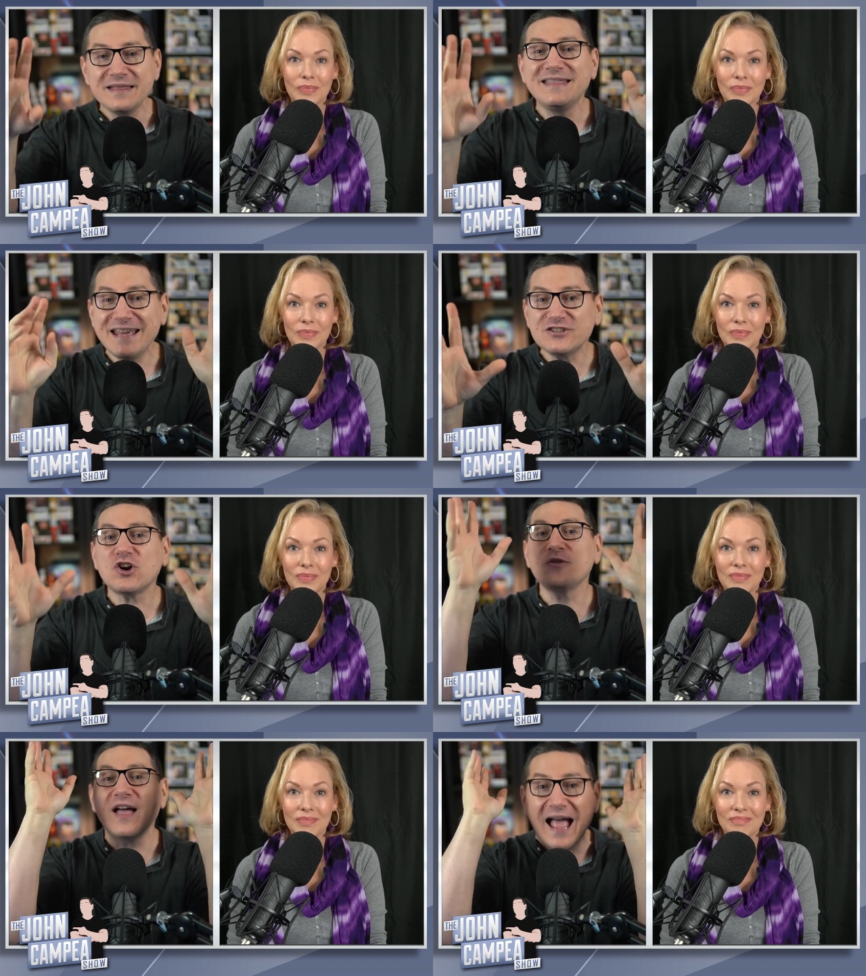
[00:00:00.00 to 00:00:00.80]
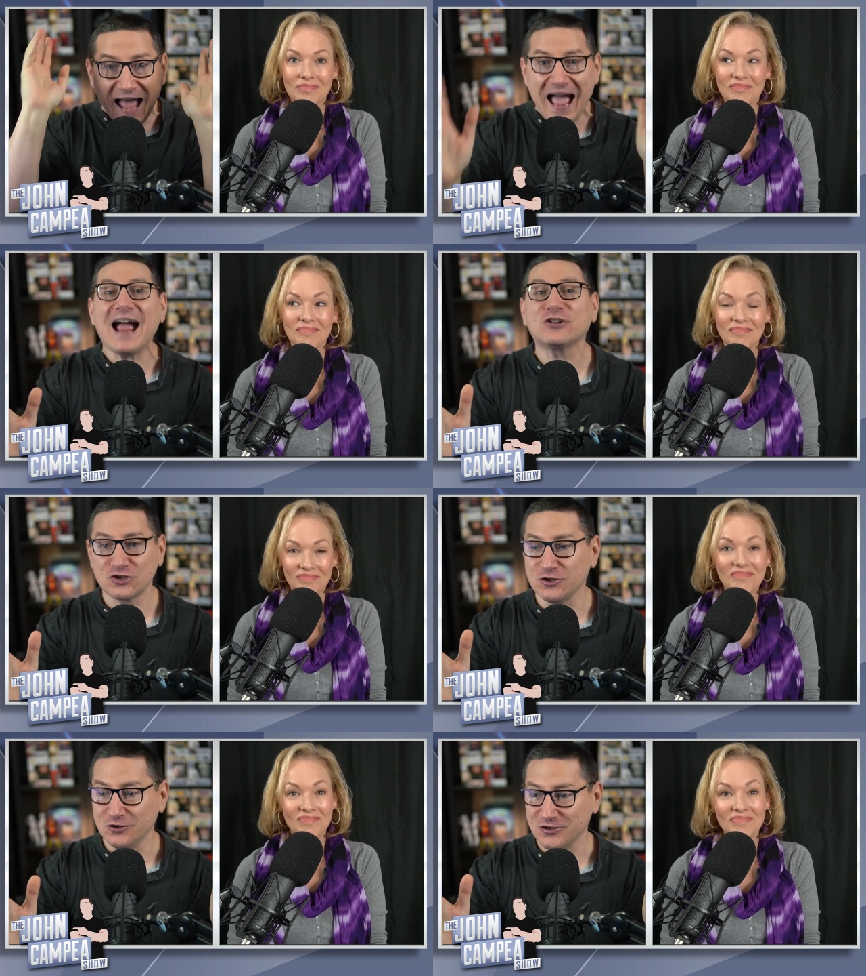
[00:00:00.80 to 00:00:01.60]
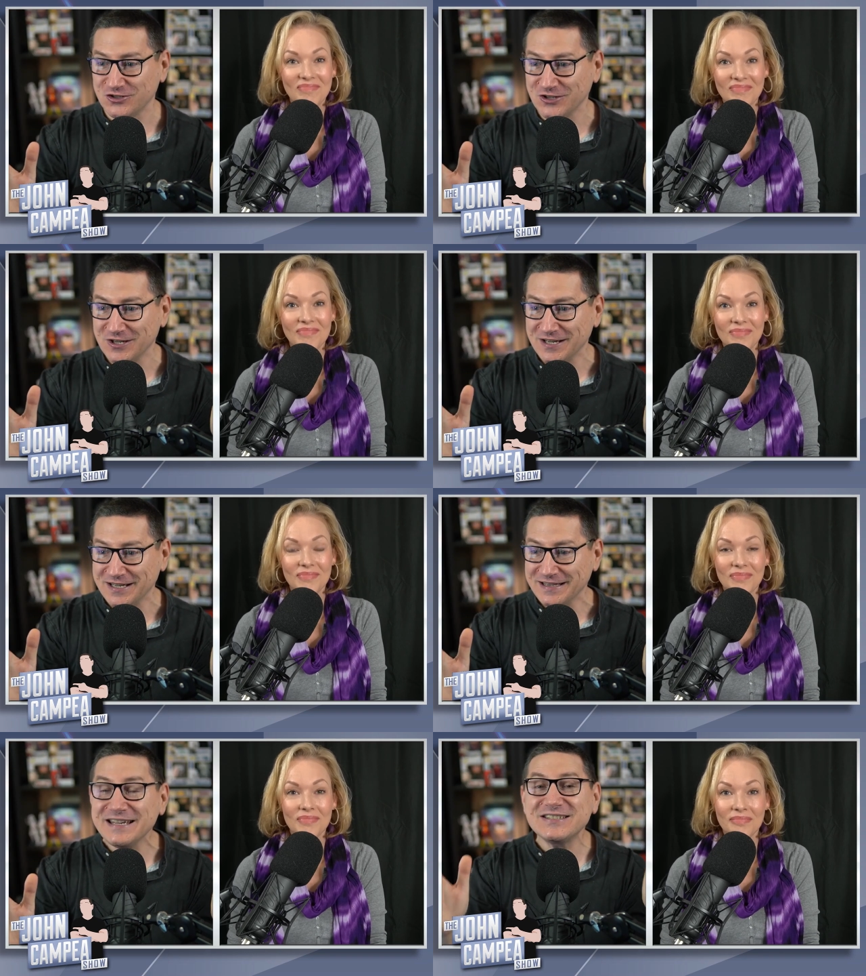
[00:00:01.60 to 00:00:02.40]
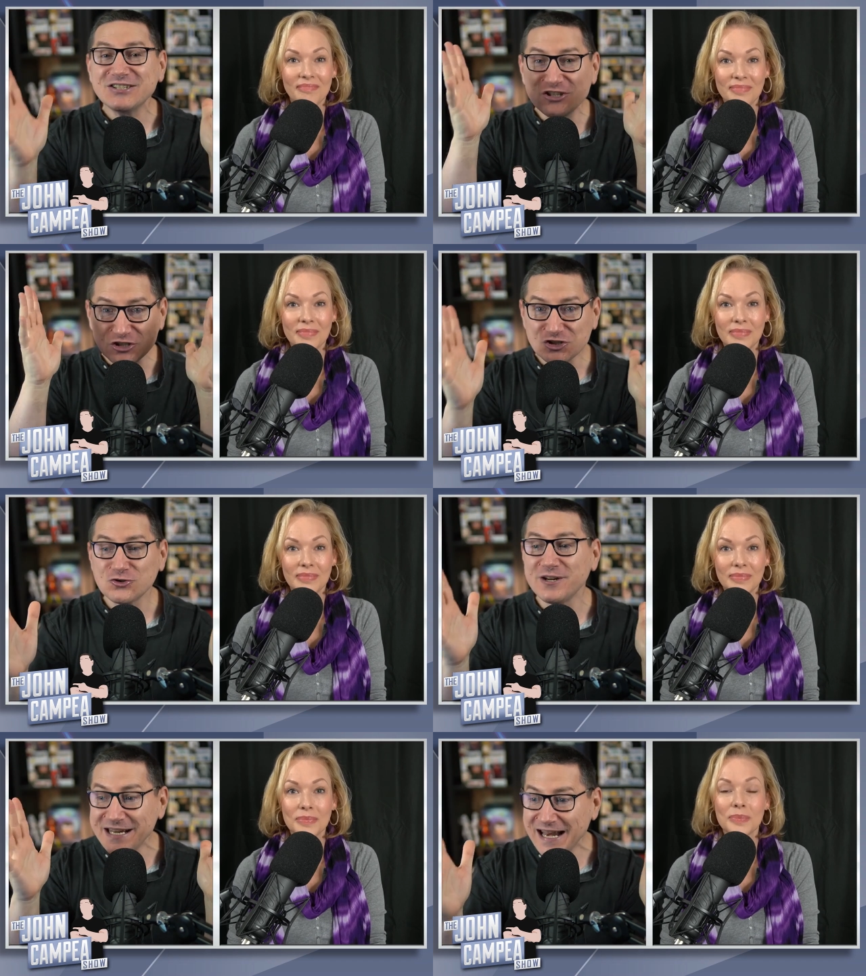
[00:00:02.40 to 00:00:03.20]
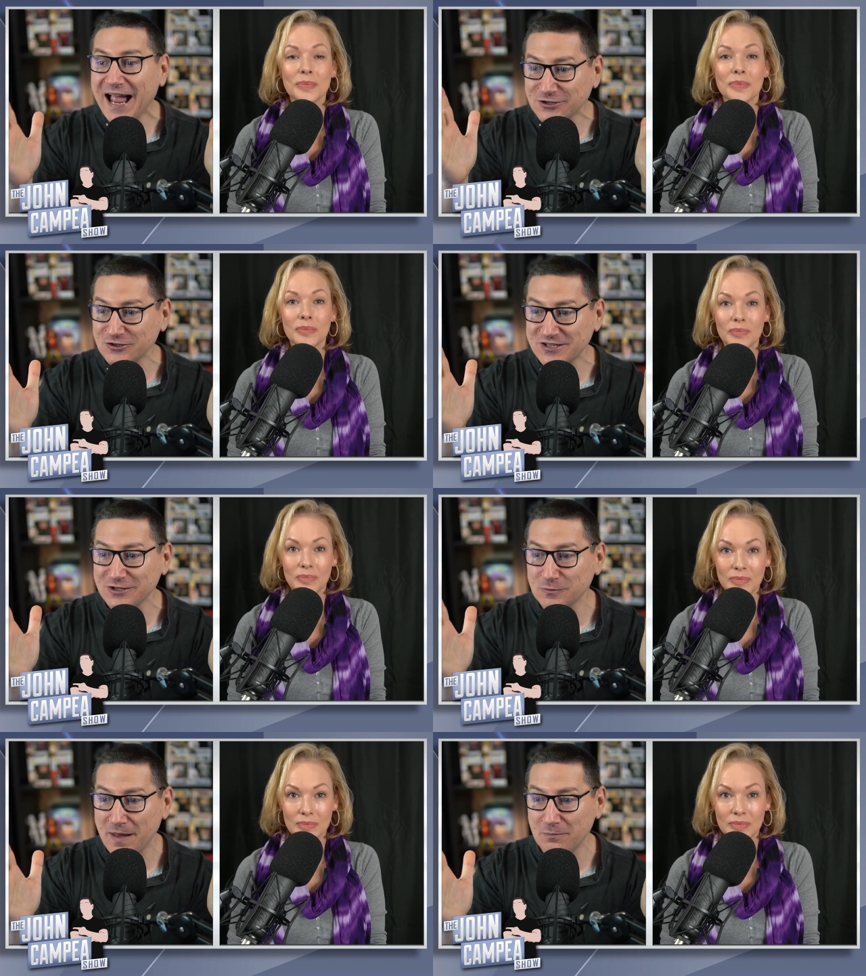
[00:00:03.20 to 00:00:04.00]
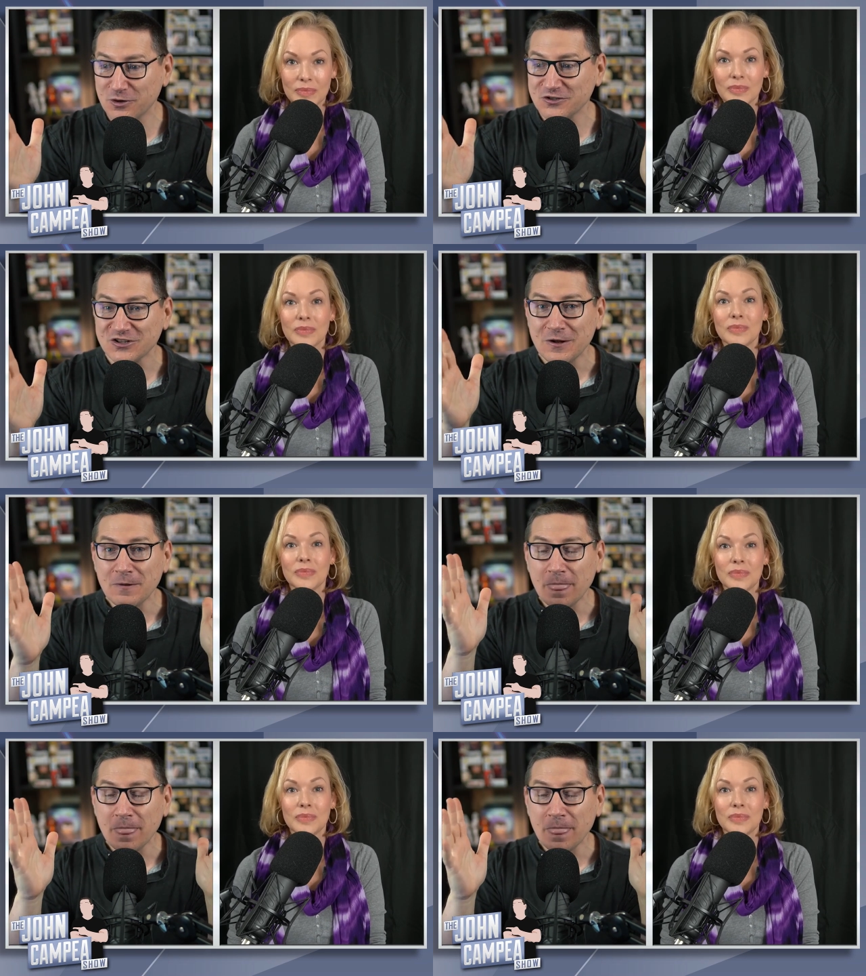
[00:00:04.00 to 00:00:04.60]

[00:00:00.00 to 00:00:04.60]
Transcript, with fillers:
Speaker 1: These are the actors. Mm -hmm. This is the Screen Actors Guild members